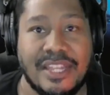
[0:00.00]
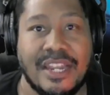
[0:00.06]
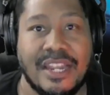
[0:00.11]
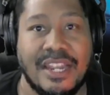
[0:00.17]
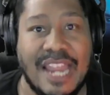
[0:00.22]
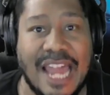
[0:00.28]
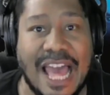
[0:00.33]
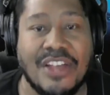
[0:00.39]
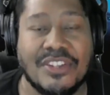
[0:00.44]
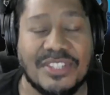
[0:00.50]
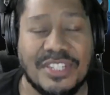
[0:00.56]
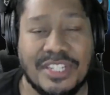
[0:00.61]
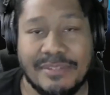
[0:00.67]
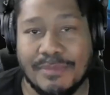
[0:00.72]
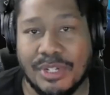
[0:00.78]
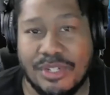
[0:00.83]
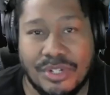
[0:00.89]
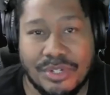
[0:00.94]
allows them
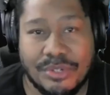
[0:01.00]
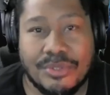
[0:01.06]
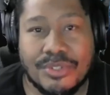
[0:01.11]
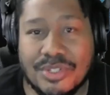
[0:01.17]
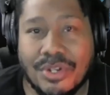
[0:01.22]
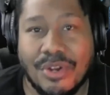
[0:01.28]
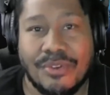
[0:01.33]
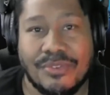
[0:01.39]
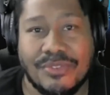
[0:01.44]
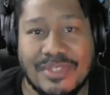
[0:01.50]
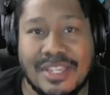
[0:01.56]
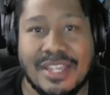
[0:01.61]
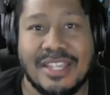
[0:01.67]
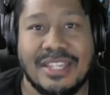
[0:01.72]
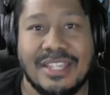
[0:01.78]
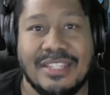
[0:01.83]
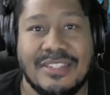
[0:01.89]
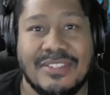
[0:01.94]
to do certain things.